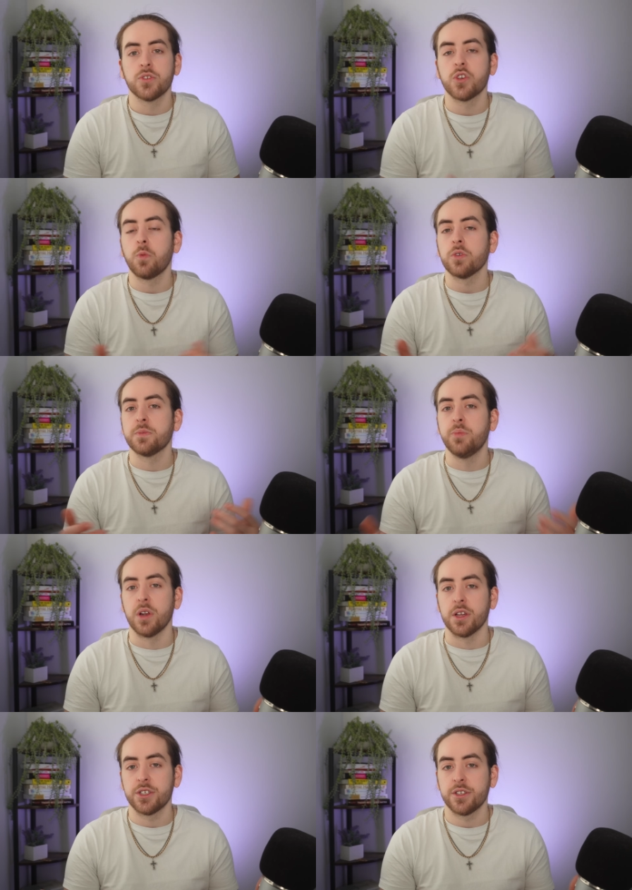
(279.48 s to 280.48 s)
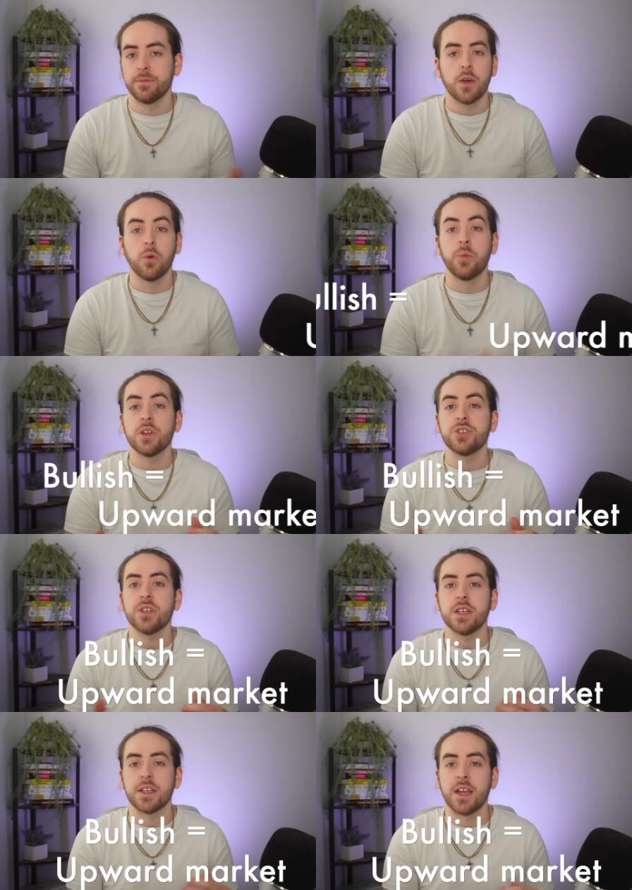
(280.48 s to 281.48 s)
So what's bullish? Well,
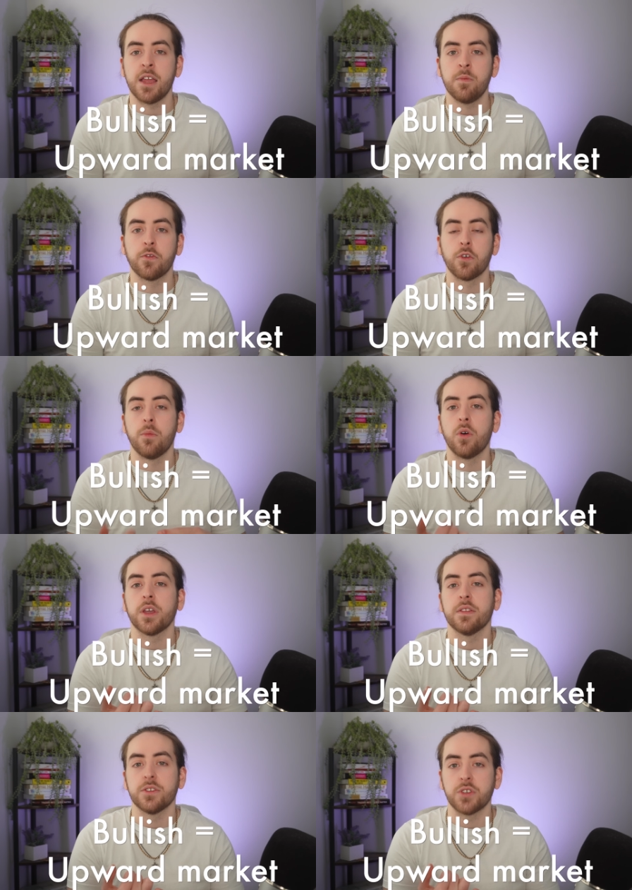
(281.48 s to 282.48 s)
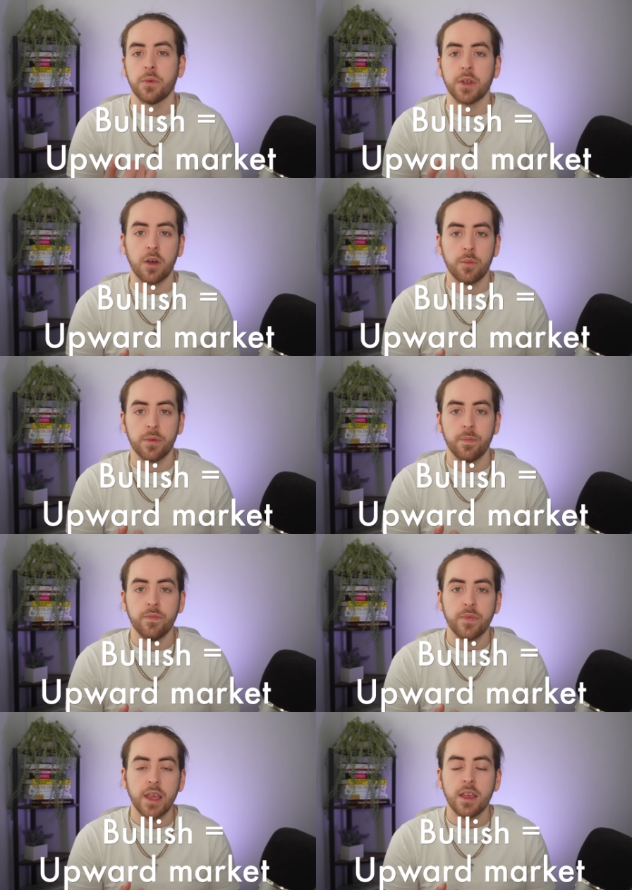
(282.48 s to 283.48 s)
bullish is a name for a market that's going up.
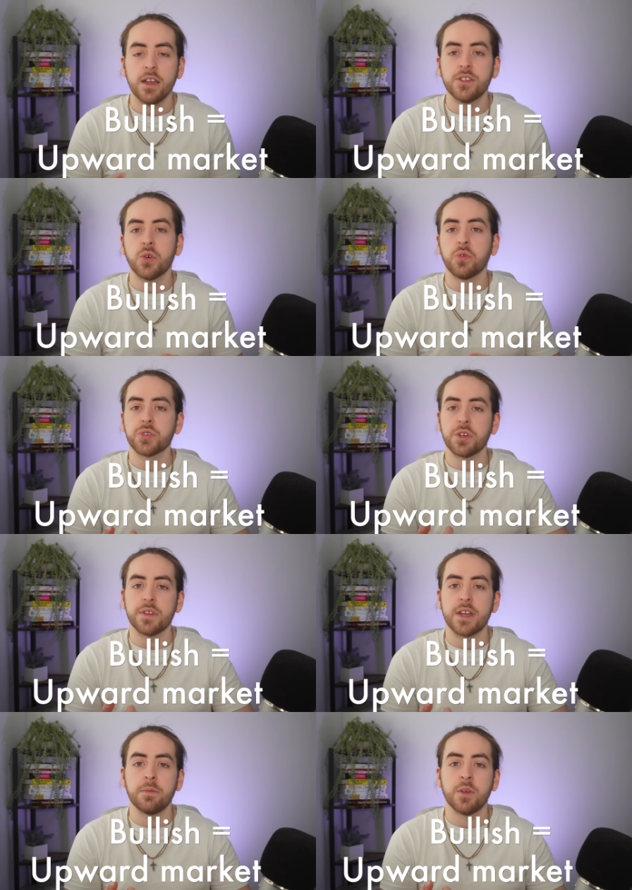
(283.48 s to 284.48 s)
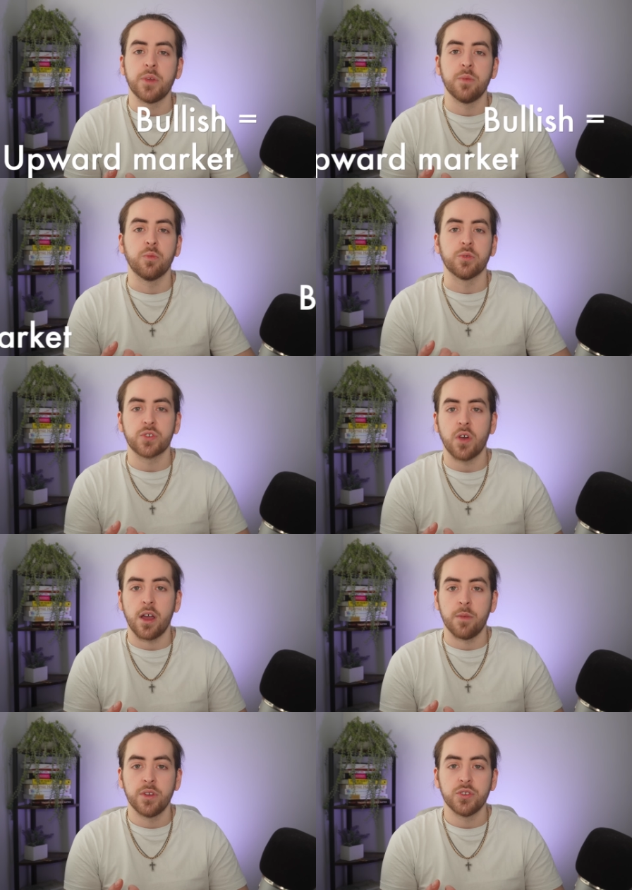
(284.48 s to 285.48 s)
It's also the name that people
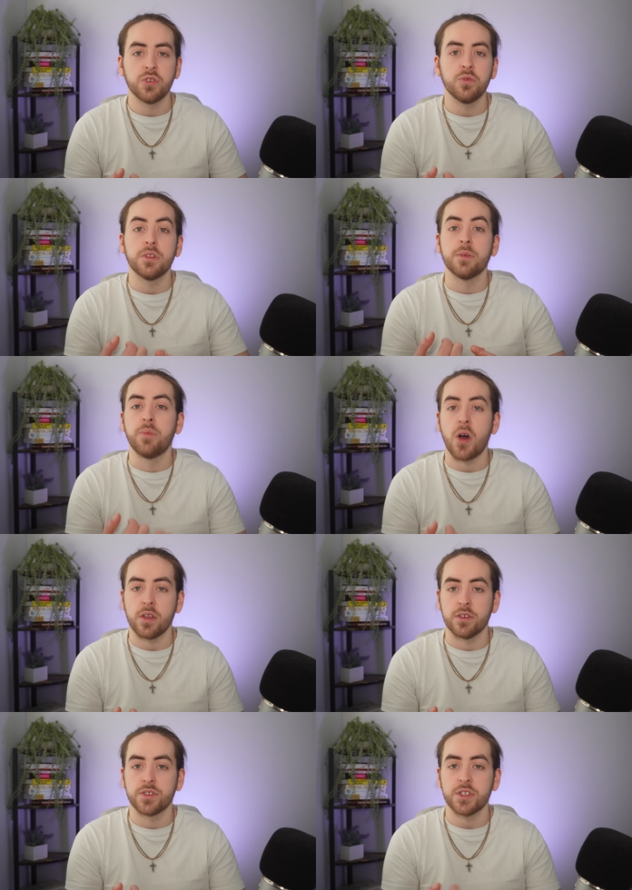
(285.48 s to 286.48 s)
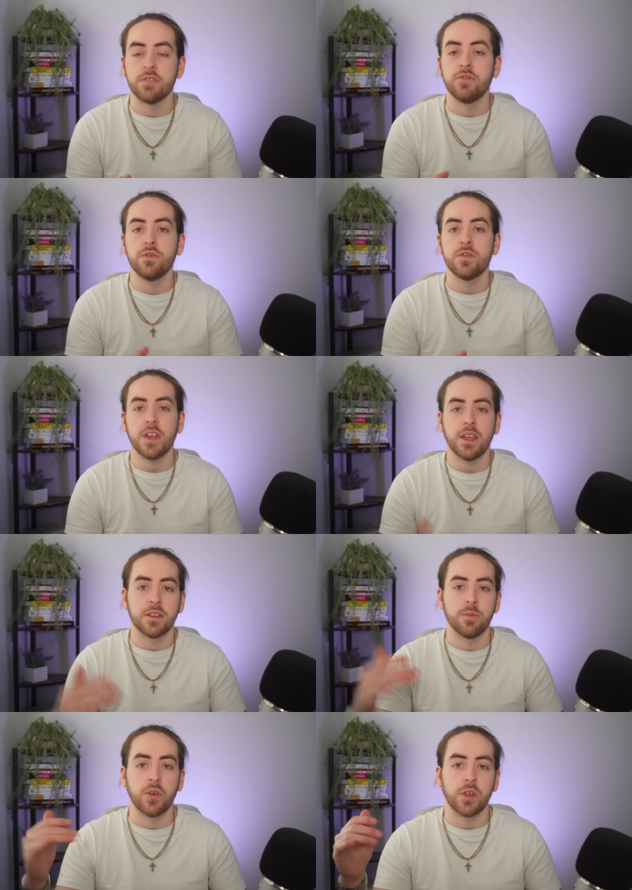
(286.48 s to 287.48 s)
prescribe to the bias if you
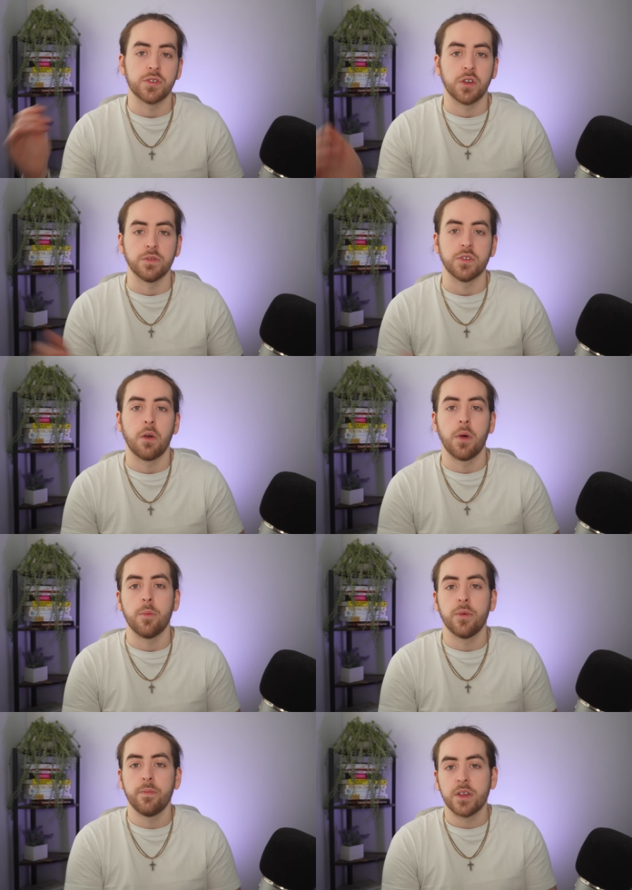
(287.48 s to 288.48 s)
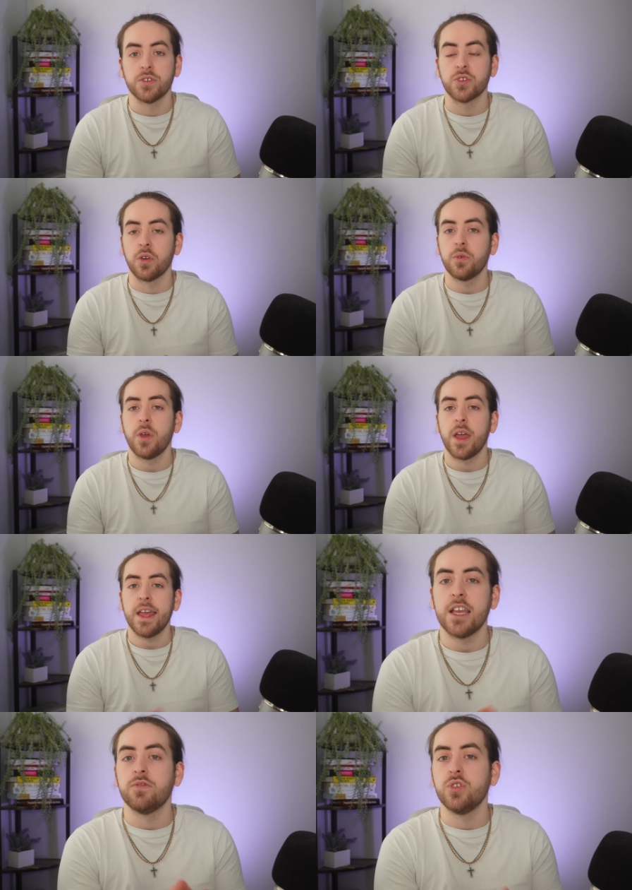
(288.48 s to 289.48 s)
think the market is going to go up. So
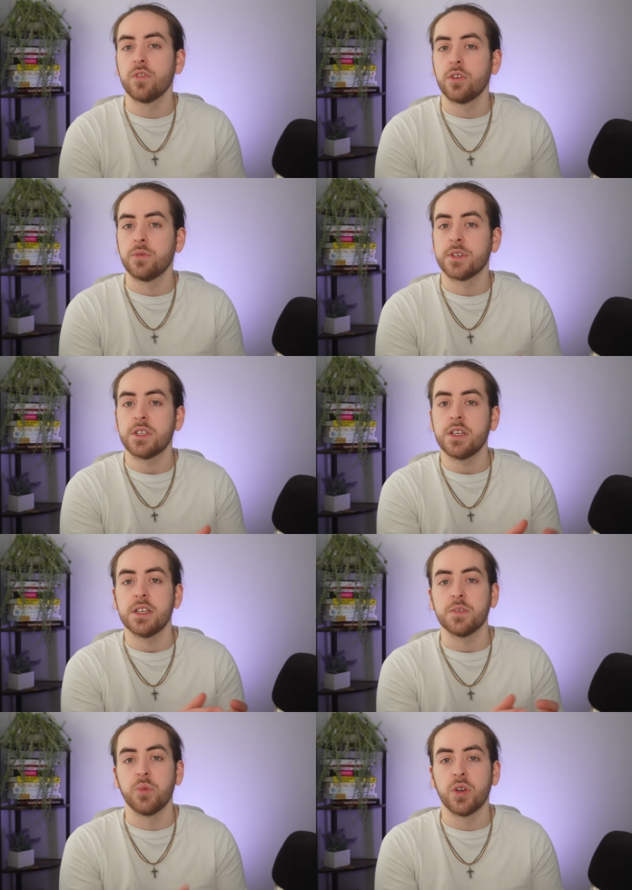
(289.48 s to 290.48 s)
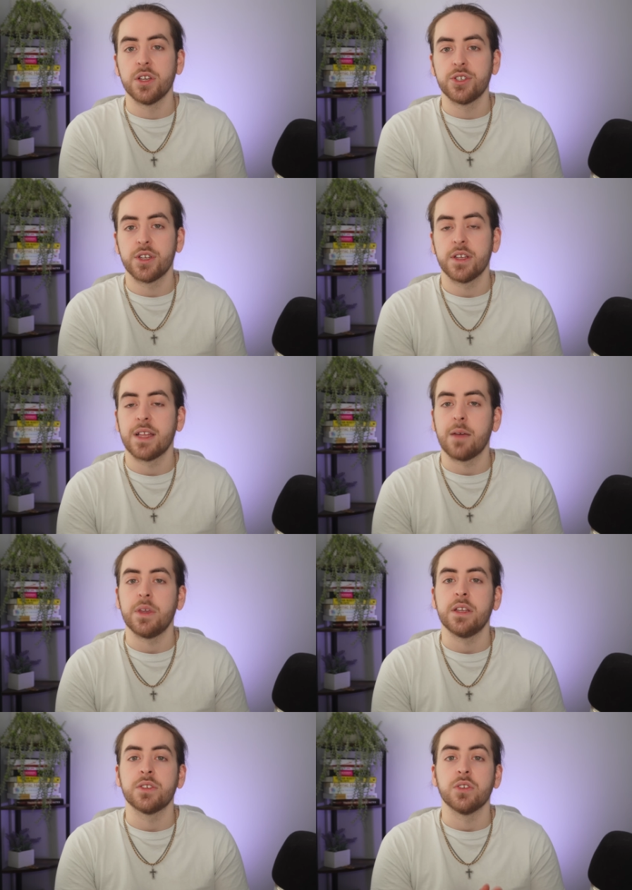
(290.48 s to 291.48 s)
if Euro U S D is bullish, that
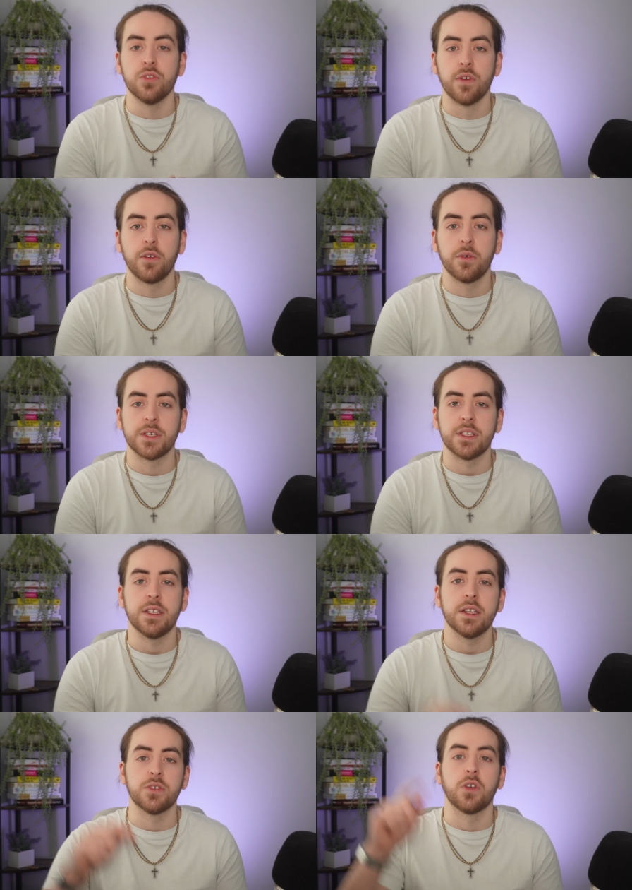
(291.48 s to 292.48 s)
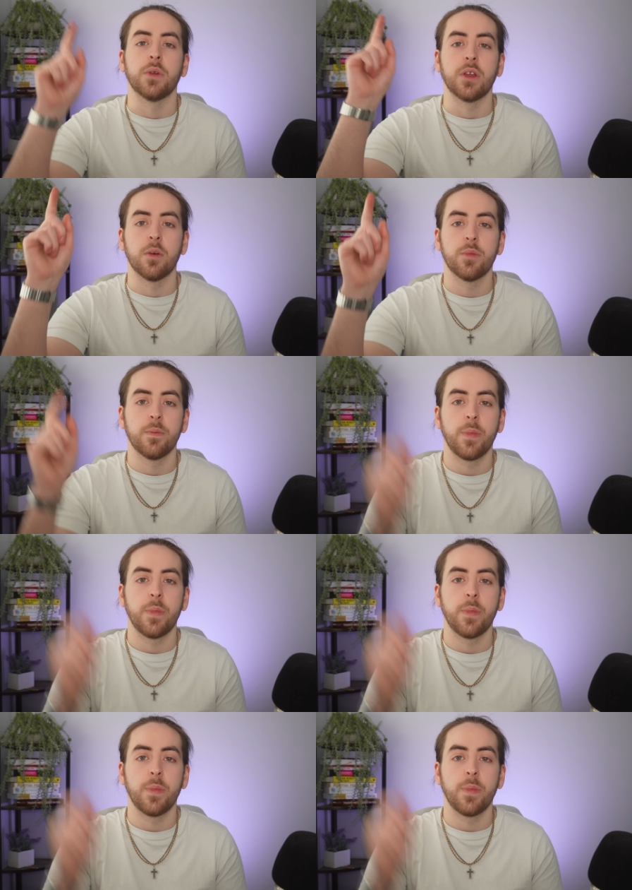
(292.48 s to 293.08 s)
means Euro U S D is going up.